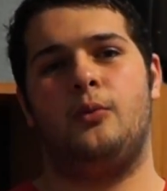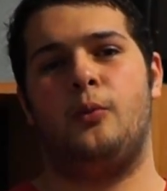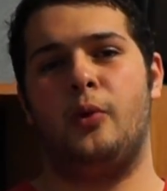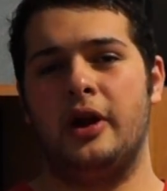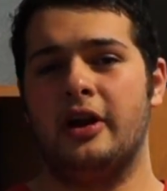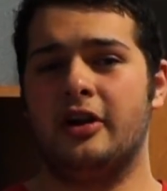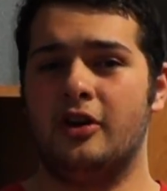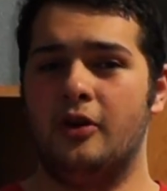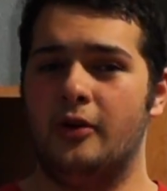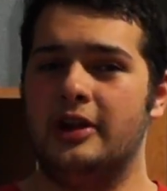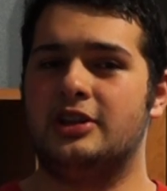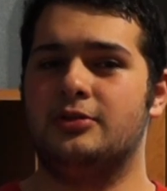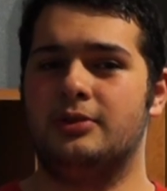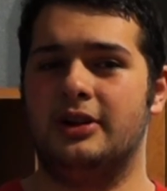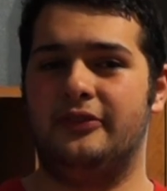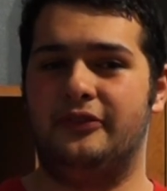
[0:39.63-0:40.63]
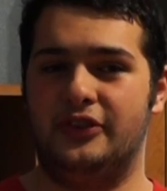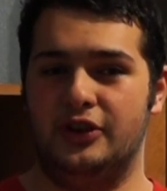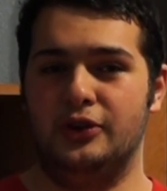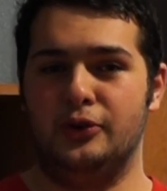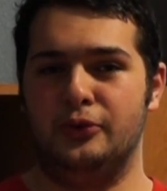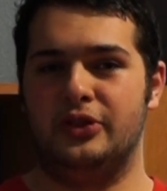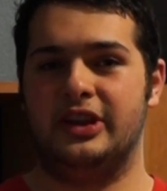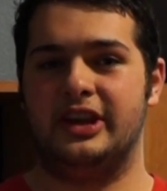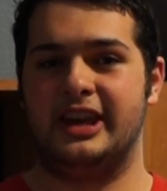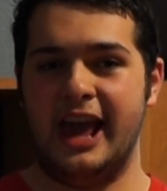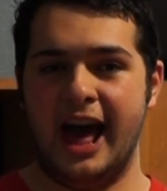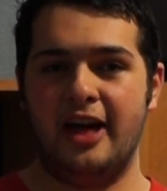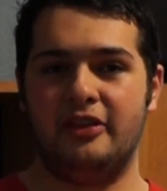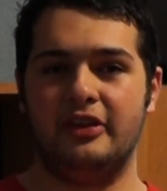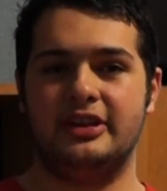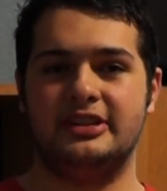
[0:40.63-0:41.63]
We're going to review the
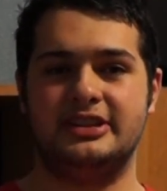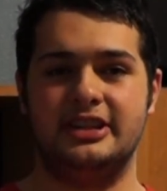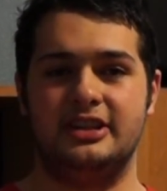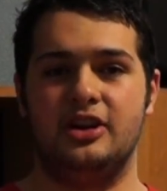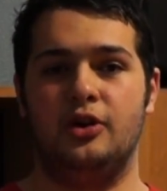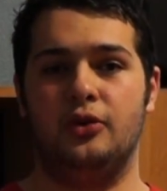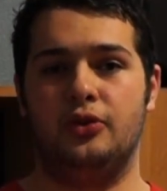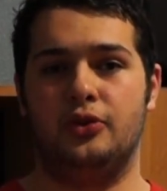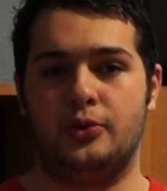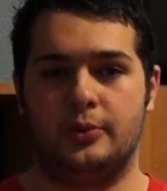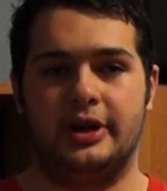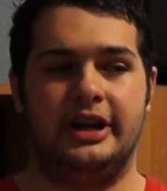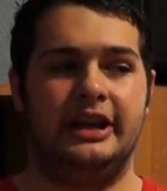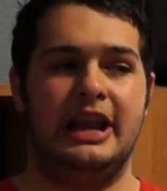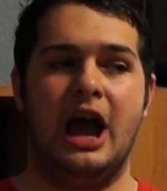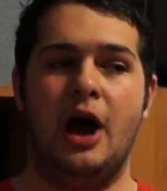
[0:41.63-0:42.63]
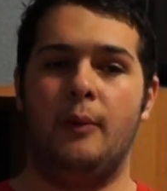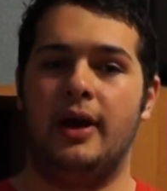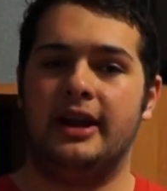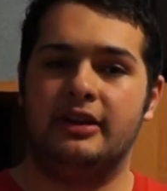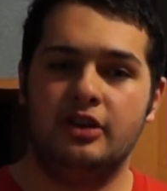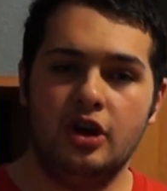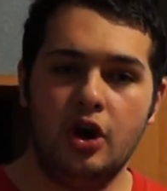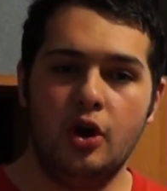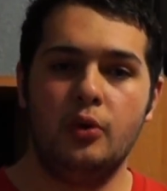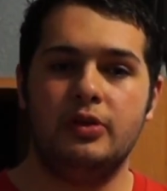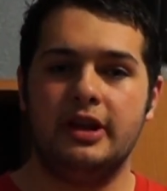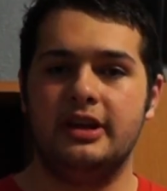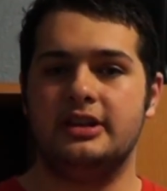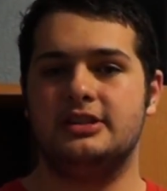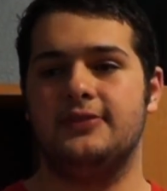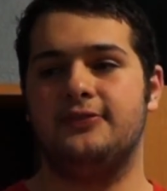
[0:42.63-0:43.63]
Galaxy Note 3. Now, I know
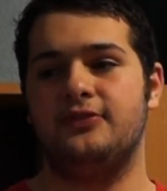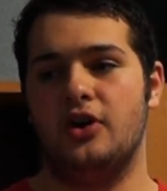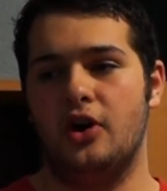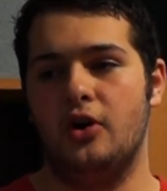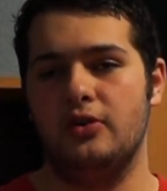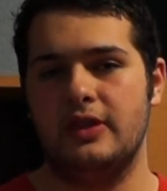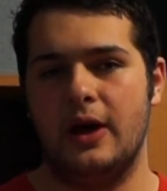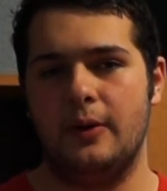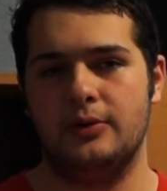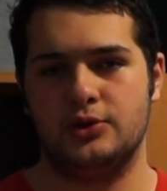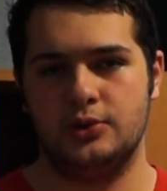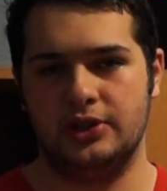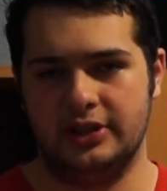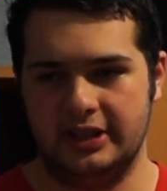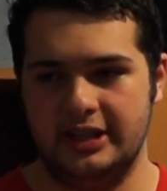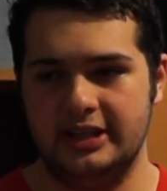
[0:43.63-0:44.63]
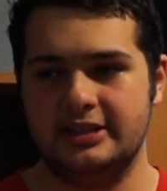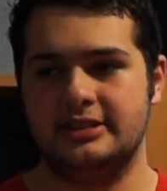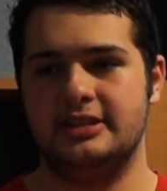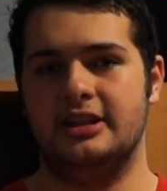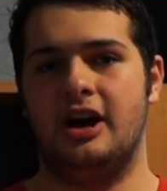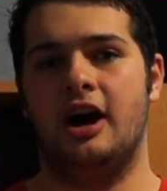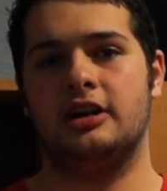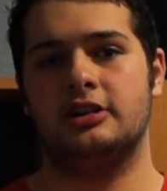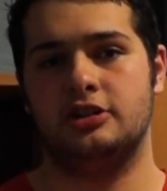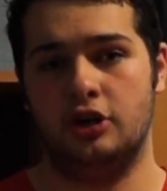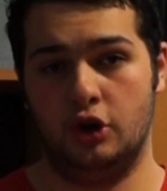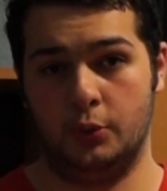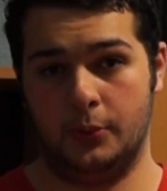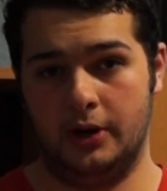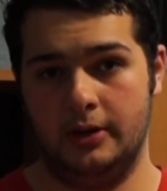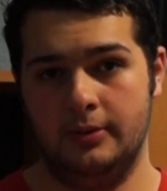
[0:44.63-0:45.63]
that it's a phone that was released in
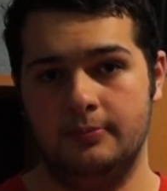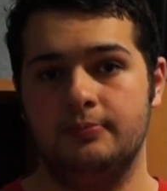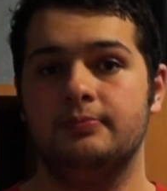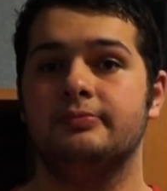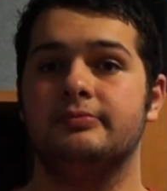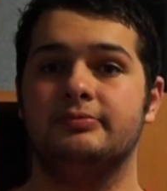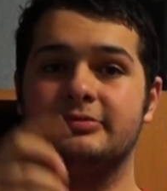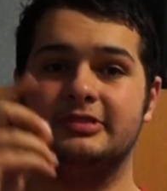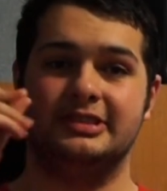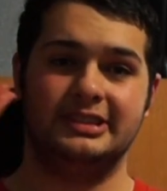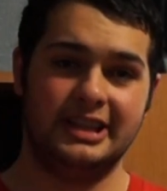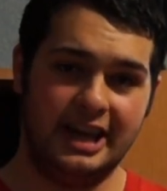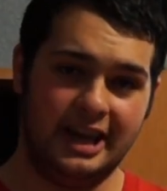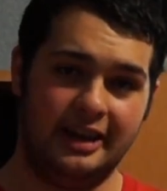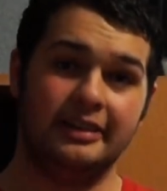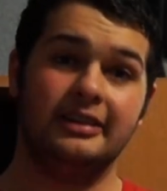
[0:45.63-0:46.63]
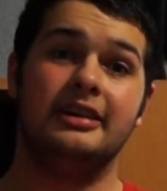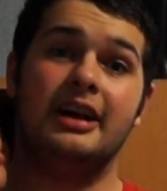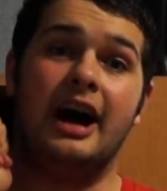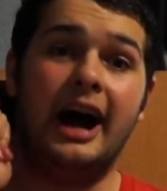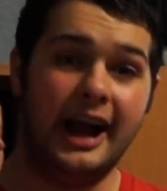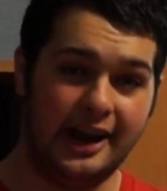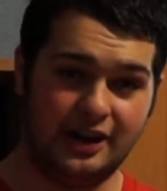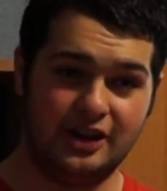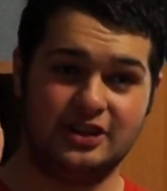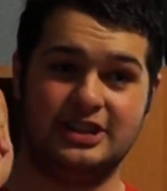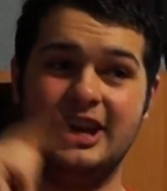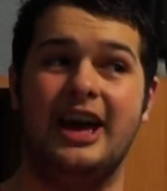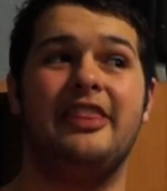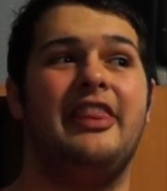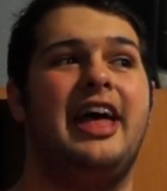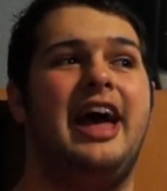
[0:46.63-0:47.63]
October. Ding, I
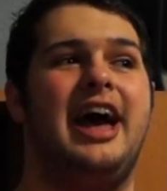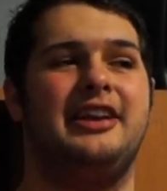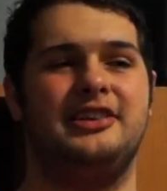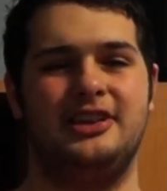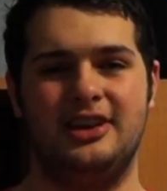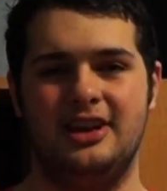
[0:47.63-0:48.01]
understand that.